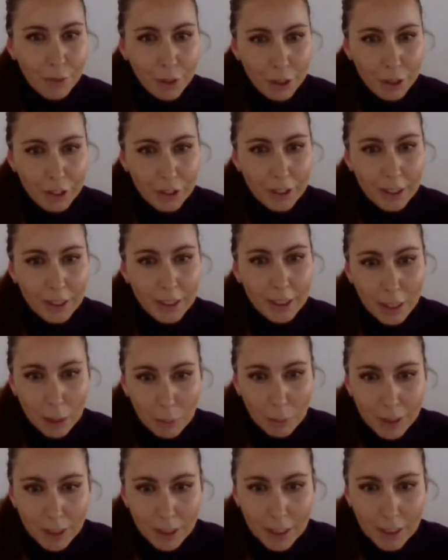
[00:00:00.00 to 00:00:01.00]
very
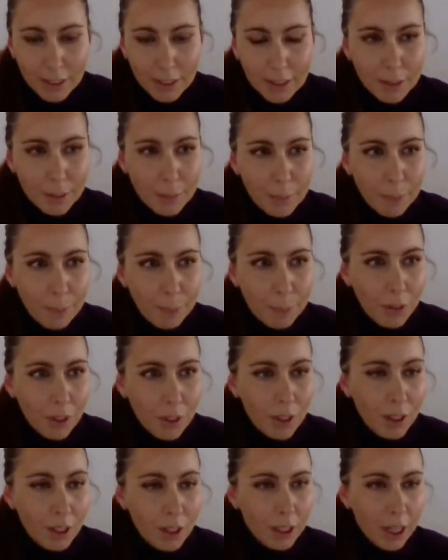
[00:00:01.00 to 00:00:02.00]
destabilized.
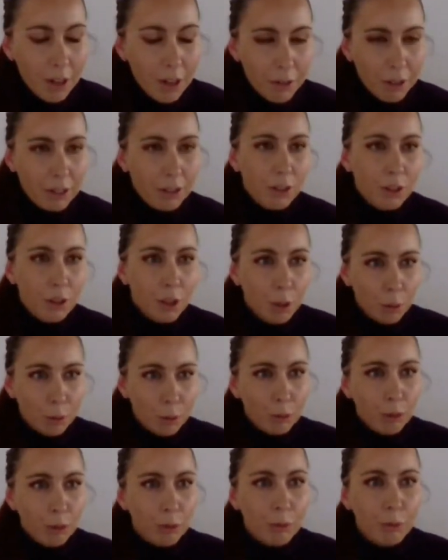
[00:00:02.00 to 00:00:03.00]
The current
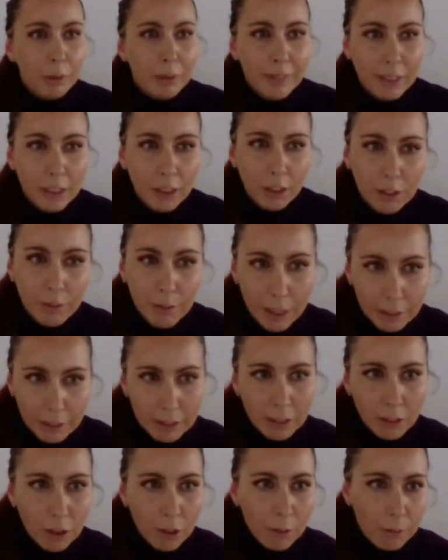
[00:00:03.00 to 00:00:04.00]
zone of vivid
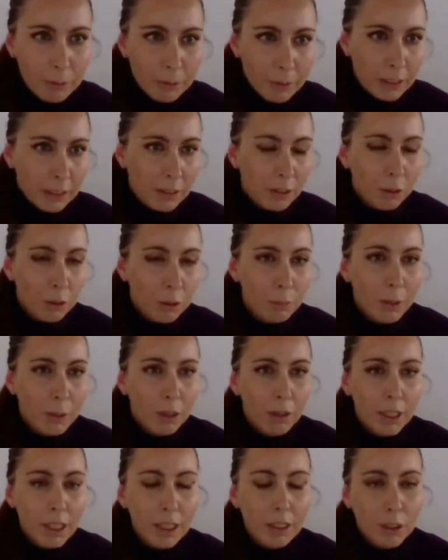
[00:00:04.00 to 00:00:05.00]
violent conflicts could be
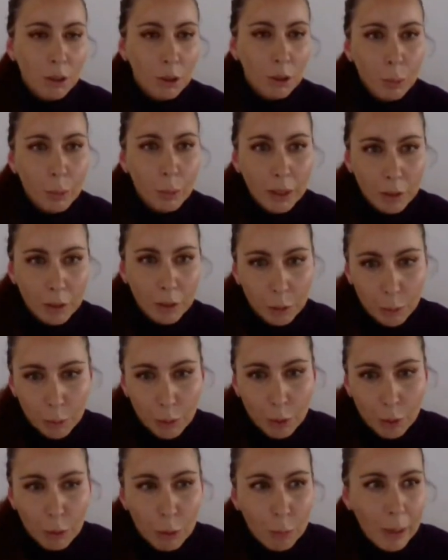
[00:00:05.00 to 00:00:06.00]
located to well-known
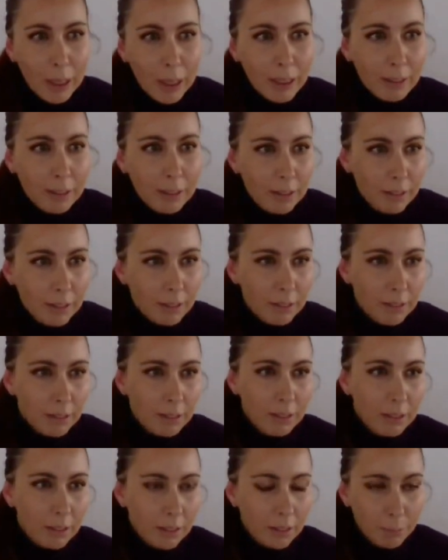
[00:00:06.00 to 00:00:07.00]
occupied
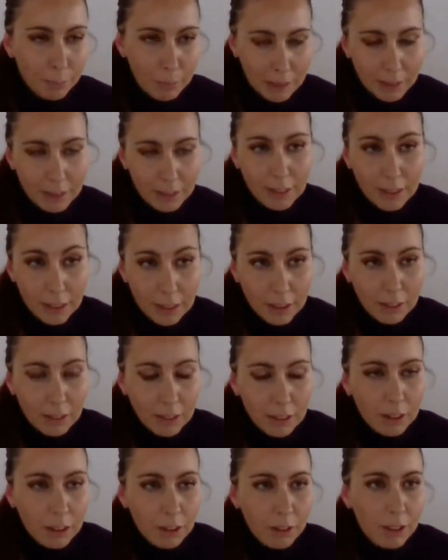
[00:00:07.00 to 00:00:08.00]
Palestinian
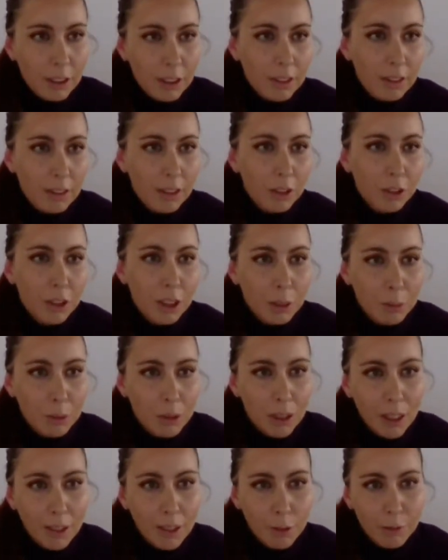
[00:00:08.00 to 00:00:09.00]
territories that shaped
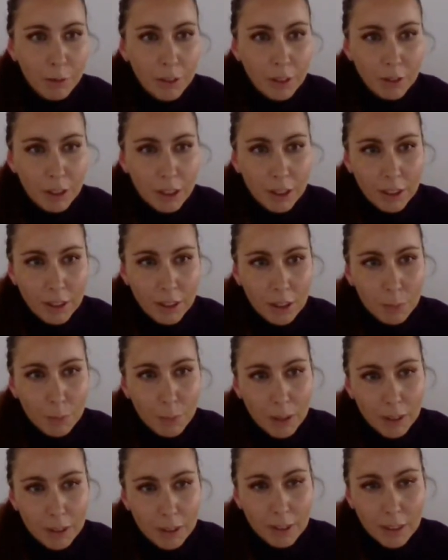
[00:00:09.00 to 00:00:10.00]
the life of Israelis as
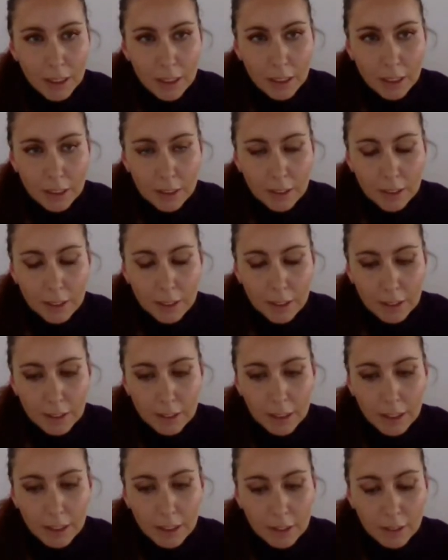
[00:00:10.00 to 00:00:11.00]
Palestinians since
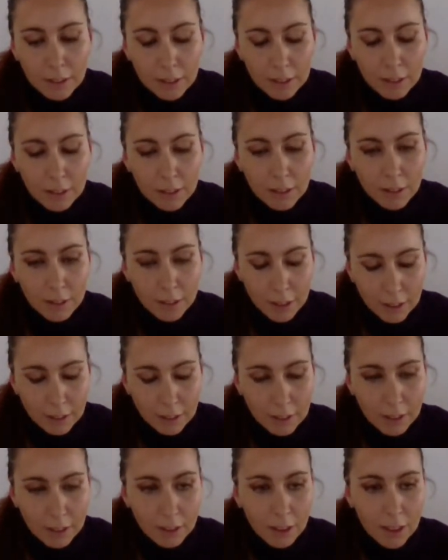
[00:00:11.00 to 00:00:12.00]

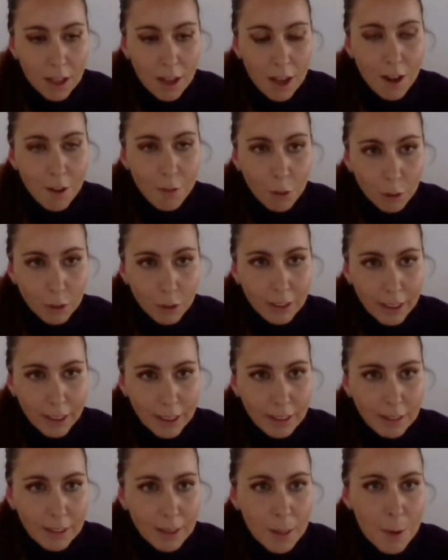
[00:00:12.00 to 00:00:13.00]

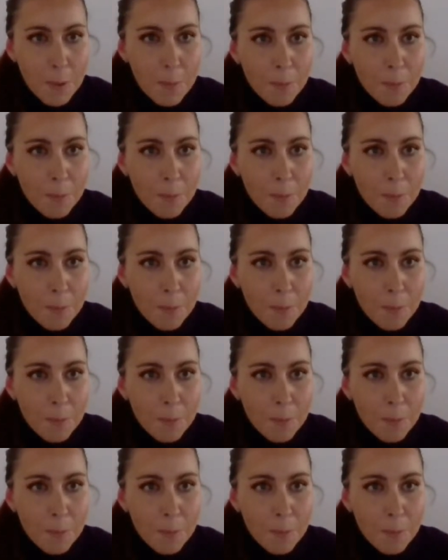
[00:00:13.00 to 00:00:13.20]
1948.